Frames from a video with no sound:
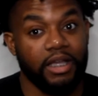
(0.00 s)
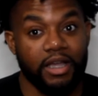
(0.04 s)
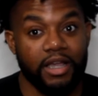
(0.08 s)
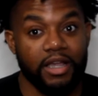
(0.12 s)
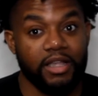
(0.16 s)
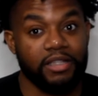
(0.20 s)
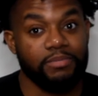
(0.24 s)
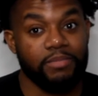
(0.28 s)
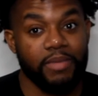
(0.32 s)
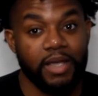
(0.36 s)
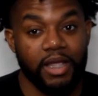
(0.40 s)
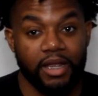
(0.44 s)

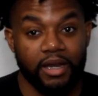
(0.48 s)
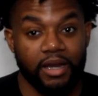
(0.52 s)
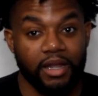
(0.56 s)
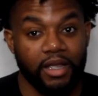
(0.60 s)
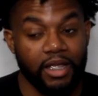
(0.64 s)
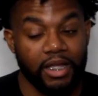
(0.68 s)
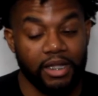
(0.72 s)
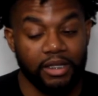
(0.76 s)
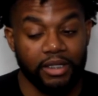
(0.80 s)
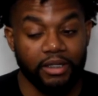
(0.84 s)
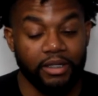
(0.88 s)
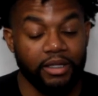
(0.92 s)
is making a
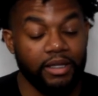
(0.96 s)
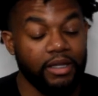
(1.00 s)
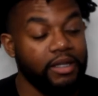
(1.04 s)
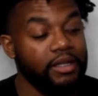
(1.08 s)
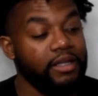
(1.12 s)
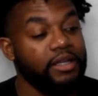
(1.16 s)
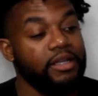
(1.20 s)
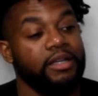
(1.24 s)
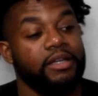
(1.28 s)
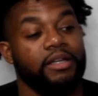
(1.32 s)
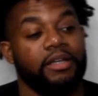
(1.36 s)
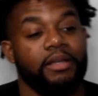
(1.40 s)
killing
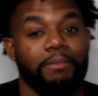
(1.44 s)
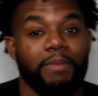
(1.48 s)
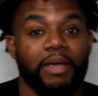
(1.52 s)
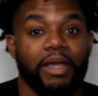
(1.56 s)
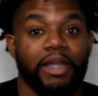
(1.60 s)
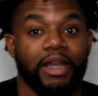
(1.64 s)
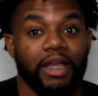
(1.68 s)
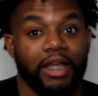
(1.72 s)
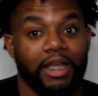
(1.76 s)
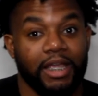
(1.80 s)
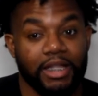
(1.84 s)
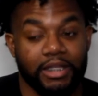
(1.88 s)

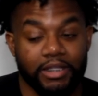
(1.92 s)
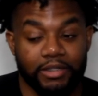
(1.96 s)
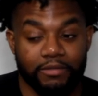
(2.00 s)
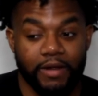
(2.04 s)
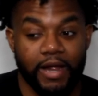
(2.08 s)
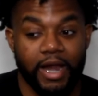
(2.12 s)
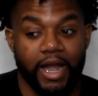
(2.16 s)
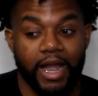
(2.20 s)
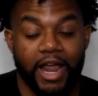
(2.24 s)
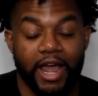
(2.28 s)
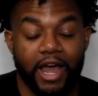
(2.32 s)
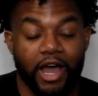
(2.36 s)

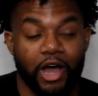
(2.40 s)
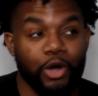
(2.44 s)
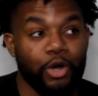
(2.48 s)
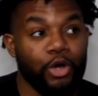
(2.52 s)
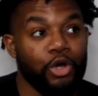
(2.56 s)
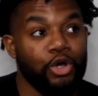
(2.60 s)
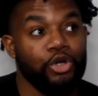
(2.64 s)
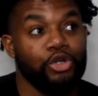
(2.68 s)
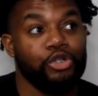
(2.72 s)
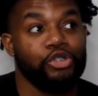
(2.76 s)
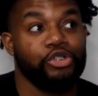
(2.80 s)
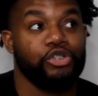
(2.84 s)
right now.
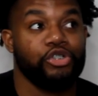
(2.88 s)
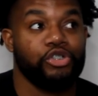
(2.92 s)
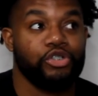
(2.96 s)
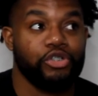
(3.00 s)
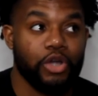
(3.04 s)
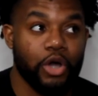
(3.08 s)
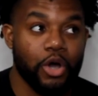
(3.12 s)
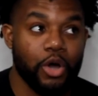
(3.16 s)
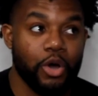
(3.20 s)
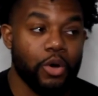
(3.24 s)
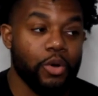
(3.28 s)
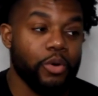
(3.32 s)

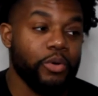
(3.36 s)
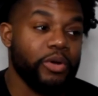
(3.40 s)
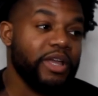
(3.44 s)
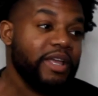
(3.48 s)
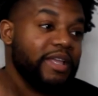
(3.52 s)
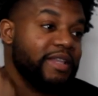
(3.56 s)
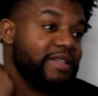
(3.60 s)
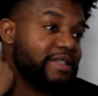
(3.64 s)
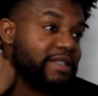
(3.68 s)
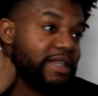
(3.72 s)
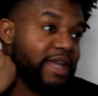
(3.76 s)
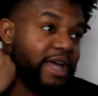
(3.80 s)
So
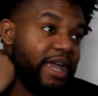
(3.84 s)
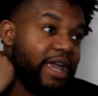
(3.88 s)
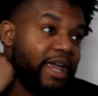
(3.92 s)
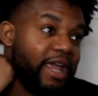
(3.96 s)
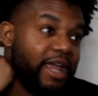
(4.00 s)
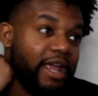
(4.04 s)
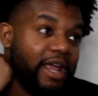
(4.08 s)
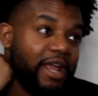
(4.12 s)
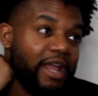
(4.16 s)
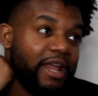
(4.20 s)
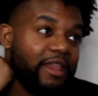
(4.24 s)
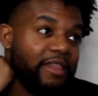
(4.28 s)
it's
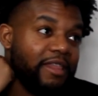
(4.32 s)
like,